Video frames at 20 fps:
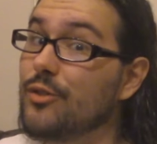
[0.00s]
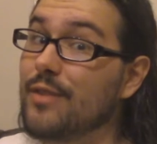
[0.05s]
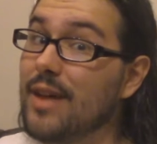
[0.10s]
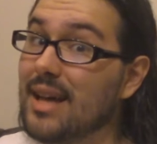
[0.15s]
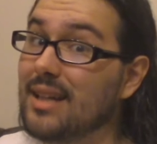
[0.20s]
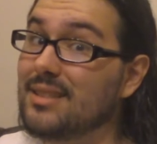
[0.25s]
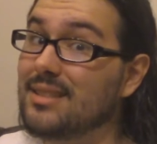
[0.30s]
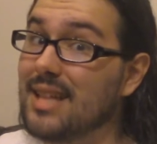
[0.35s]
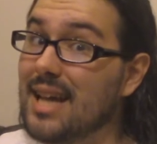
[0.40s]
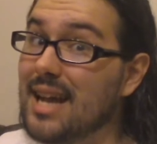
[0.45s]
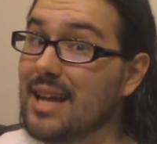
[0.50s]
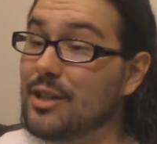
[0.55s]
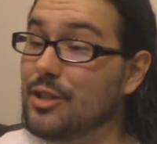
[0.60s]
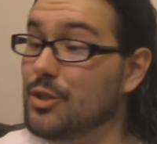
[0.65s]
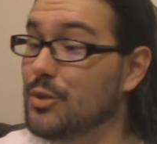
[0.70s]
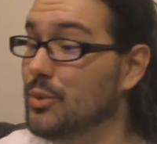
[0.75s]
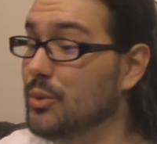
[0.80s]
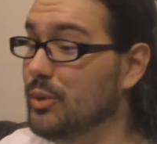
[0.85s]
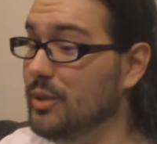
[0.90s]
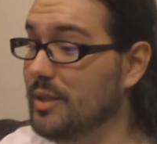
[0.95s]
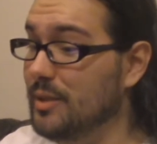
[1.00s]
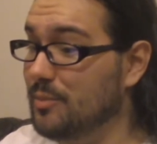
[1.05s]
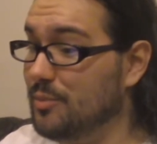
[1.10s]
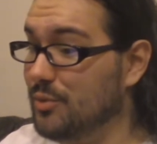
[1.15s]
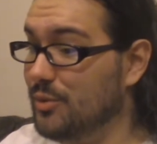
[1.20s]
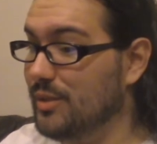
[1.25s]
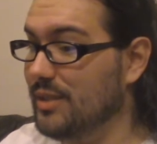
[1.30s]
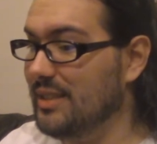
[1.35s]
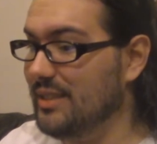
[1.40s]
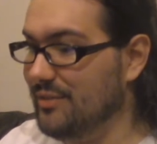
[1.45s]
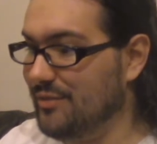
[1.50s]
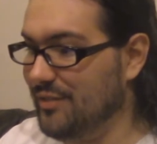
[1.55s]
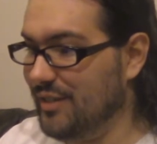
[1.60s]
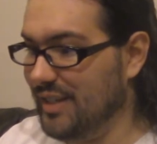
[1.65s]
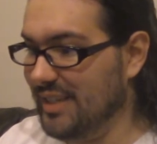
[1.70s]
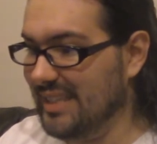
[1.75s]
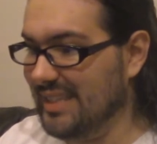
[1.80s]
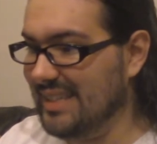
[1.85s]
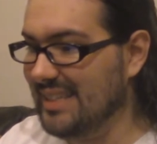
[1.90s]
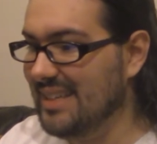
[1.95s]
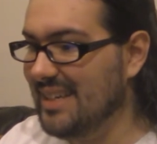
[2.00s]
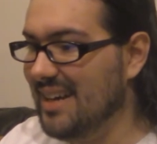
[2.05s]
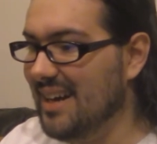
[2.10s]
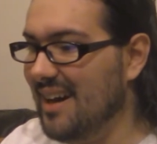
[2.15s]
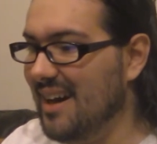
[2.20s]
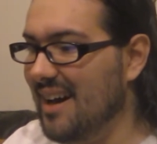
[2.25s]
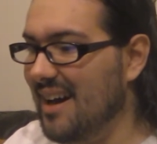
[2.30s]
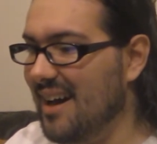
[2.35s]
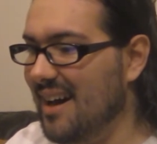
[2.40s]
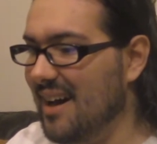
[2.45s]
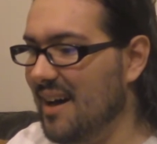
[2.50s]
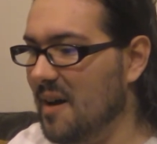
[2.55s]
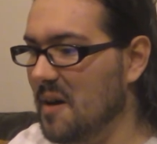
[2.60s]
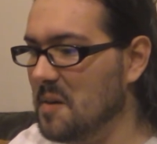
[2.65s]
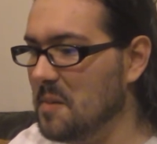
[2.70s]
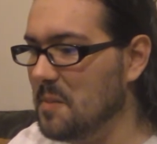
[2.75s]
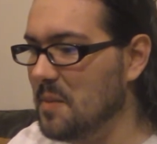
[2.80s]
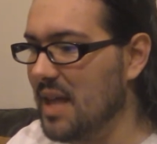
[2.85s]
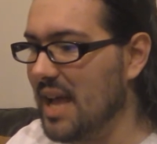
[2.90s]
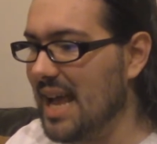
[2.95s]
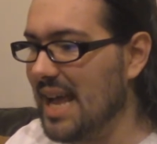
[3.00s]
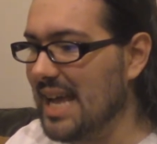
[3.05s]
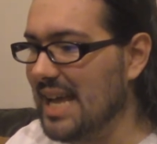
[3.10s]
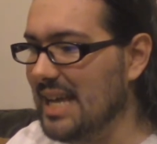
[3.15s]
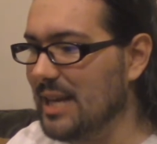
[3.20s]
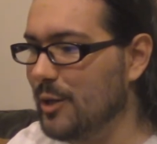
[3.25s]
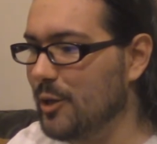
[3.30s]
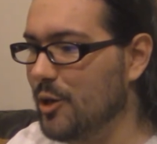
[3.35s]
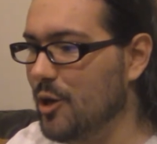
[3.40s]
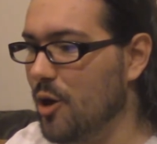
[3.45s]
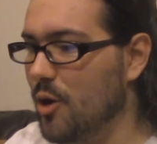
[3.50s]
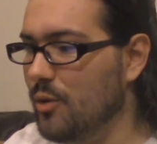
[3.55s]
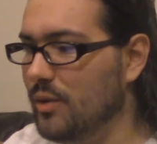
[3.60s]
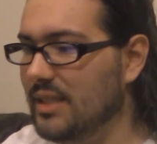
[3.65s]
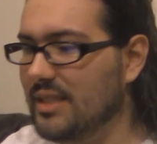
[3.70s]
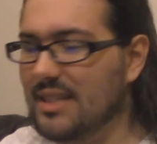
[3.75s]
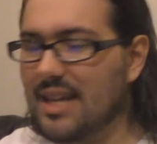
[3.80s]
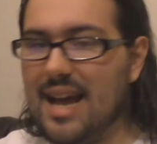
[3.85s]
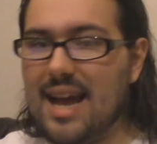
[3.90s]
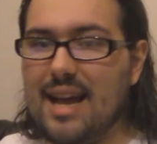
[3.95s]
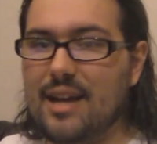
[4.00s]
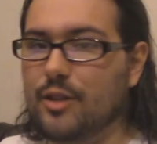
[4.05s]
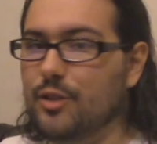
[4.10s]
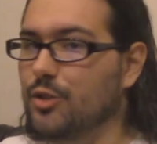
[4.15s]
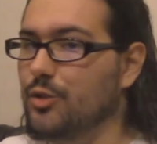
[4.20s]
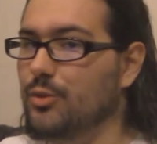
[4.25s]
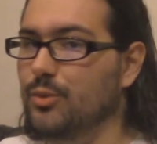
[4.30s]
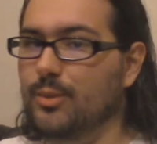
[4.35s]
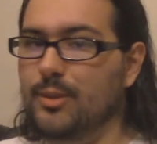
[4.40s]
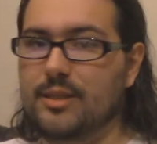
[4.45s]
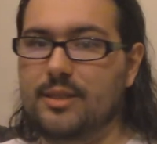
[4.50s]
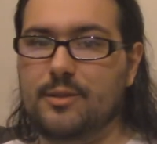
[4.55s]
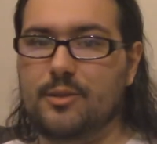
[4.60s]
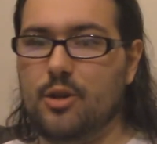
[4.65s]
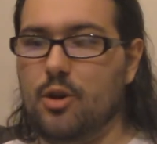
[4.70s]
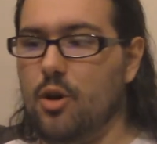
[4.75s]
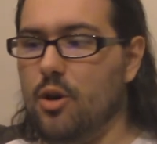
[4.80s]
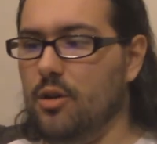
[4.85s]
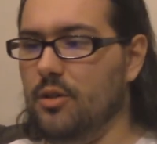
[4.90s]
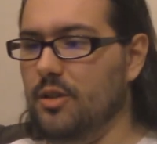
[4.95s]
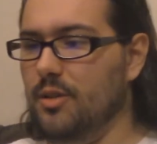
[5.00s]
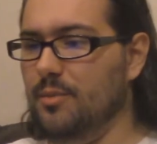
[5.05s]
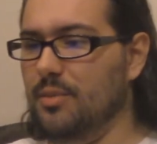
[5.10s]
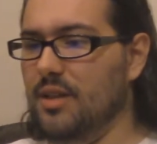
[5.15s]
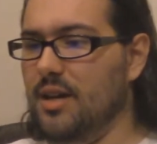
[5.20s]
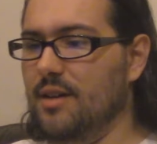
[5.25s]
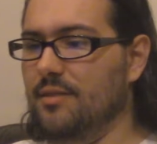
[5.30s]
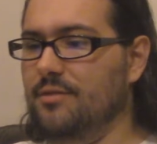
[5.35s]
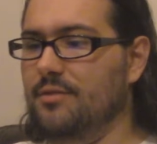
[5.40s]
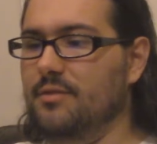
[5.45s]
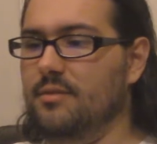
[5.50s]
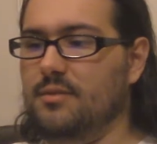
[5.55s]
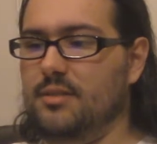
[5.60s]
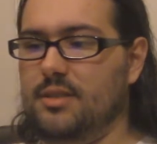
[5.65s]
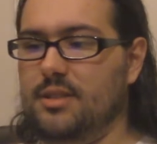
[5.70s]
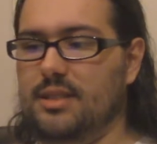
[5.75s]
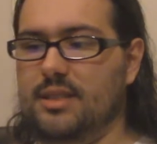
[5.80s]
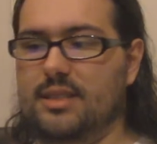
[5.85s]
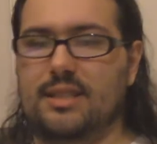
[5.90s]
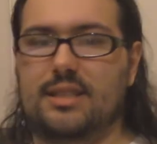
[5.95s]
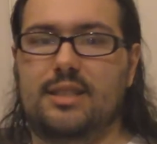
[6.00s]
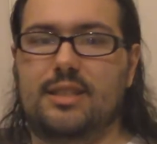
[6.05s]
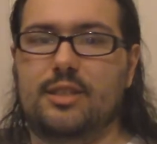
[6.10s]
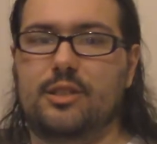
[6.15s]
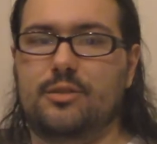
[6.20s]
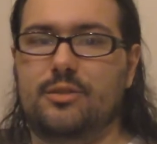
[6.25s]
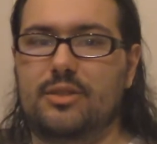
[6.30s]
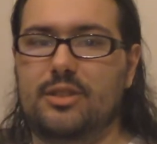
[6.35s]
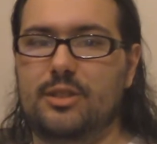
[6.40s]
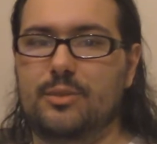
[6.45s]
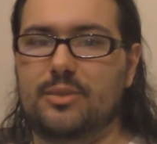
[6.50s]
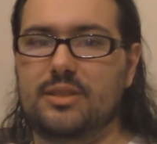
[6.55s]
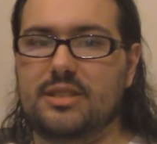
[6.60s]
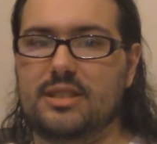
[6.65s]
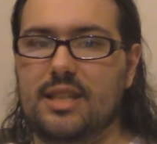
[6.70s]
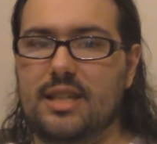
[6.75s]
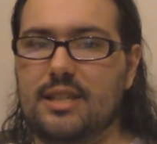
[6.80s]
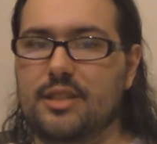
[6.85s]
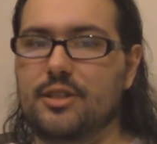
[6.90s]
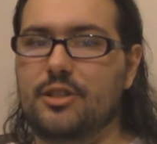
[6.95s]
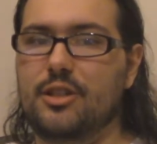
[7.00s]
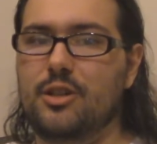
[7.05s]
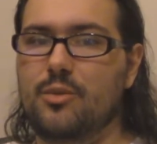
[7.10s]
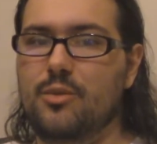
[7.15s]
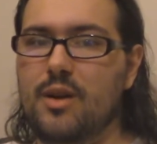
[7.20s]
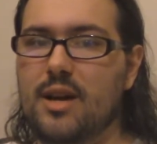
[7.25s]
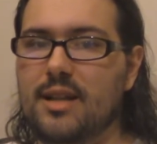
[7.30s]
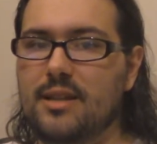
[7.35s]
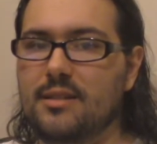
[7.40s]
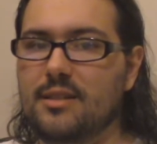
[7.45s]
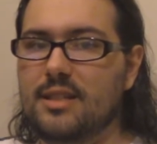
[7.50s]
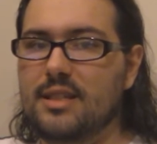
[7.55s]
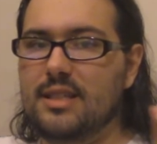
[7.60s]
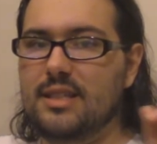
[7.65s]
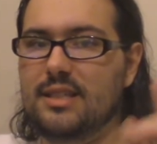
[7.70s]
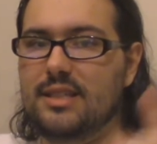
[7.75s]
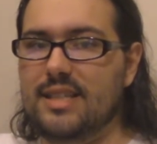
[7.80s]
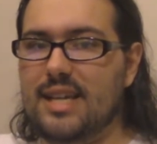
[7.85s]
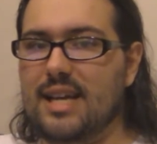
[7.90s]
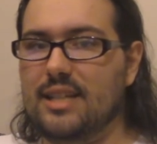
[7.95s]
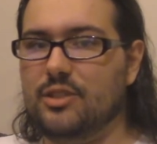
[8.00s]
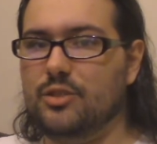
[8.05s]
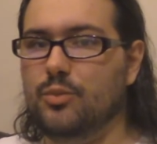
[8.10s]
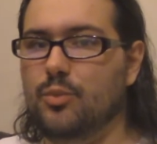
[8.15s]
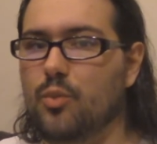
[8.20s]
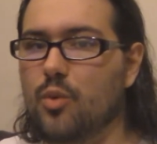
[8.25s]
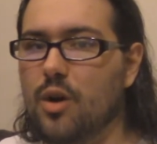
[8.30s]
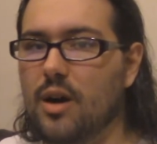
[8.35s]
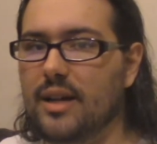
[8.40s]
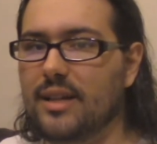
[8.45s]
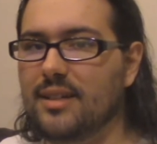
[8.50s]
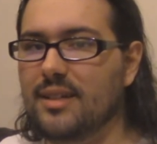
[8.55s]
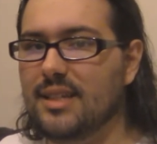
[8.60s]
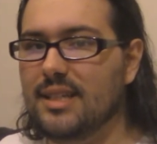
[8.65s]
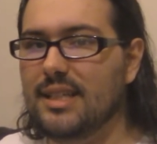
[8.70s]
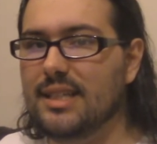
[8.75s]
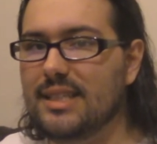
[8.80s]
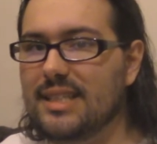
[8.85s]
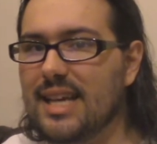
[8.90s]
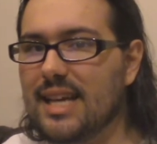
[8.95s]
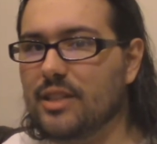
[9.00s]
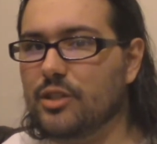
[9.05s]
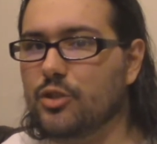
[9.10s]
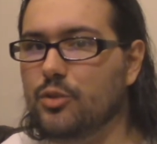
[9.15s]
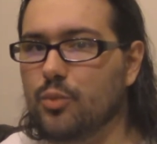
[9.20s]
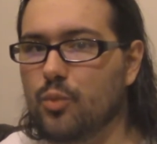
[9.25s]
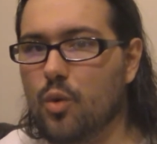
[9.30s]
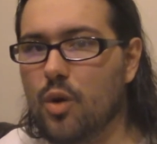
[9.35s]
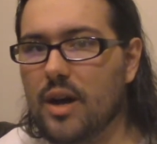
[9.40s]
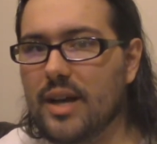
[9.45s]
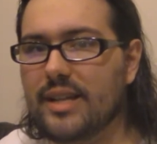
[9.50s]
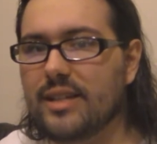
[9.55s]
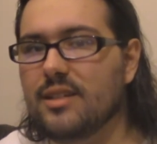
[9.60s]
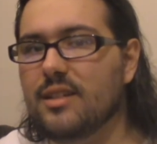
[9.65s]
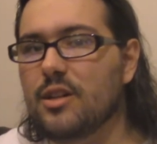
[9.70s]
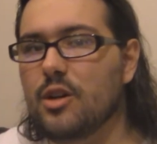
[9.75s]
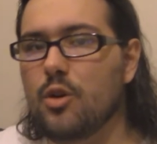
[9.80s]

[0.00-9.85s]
that's actually pretty funny. And Conan actually called the bluff. He literally was like, you know what? Guess what? Guess what?